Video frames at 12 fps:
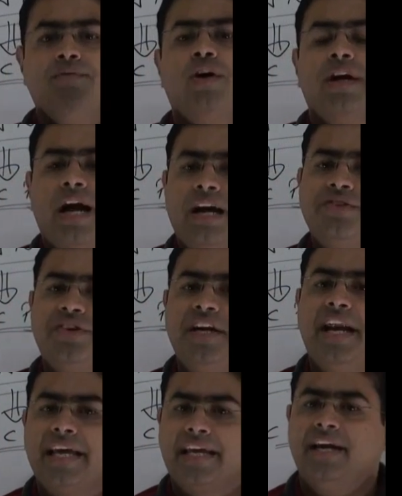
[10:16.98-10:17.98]
for a country
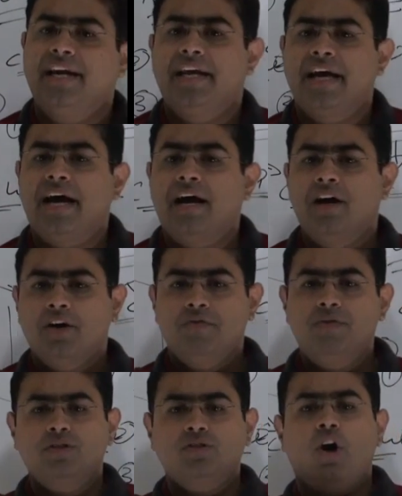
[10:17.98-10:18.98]
like India,
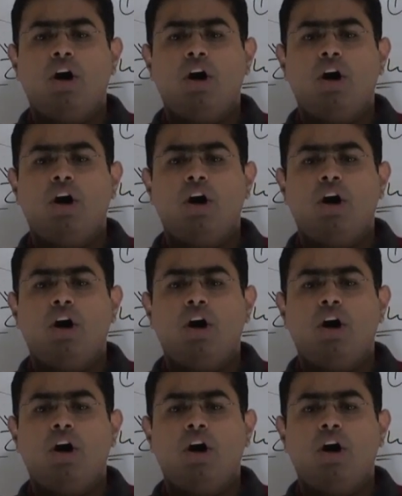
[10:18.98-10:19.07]
which